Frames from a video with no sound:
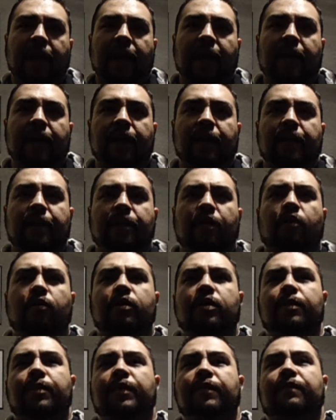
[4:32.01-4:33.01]
and
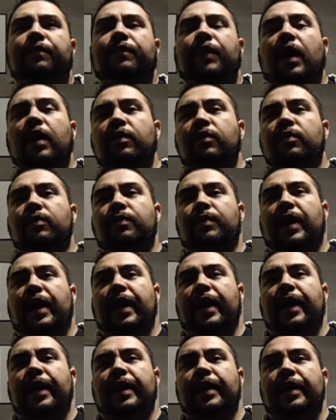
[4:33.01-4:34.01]
only to be followed
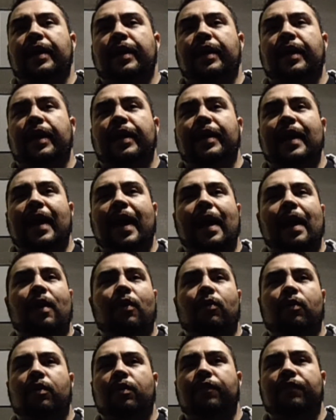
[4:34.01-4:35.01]
by an
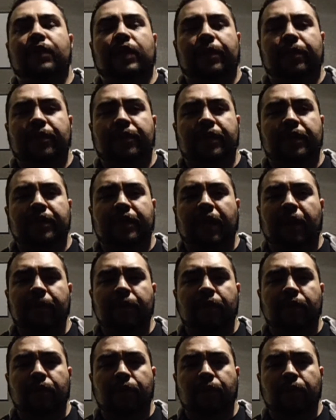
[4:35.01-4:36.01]
hour of
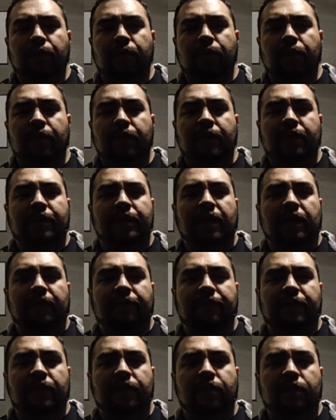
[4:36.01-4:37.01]
WCW
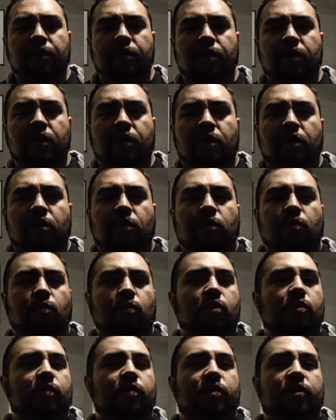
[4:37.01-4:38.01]
television,
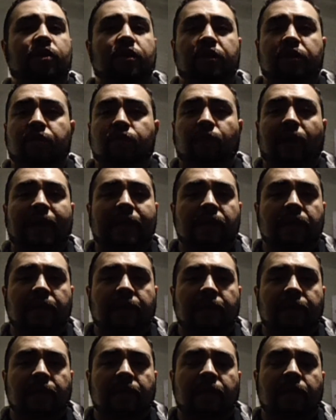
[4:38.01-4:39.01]
which was just
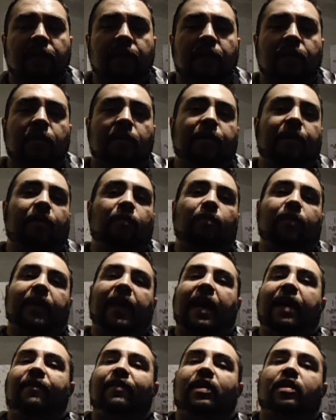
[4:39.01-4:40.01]
wrestling. Didn't really
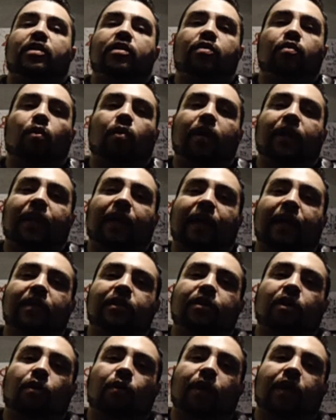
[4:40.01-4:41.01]
have any
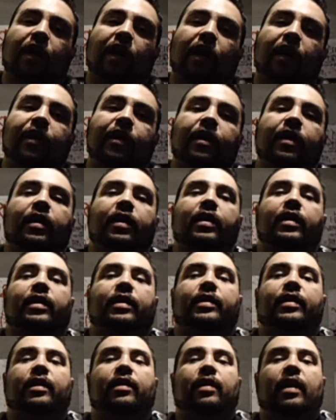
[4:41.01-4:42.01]
storylines going on,
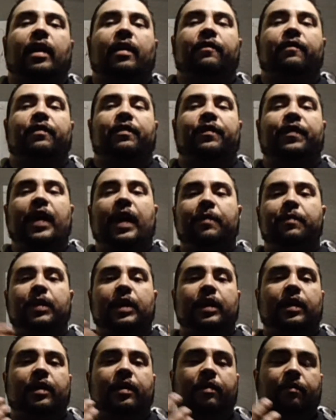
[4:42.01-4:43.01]
didn't have that
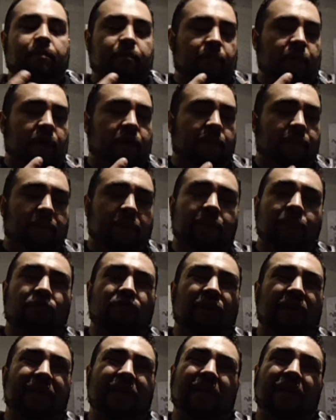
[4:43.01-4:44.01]
many people
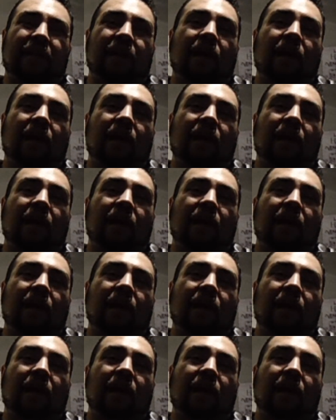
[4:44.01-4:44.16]
dressed in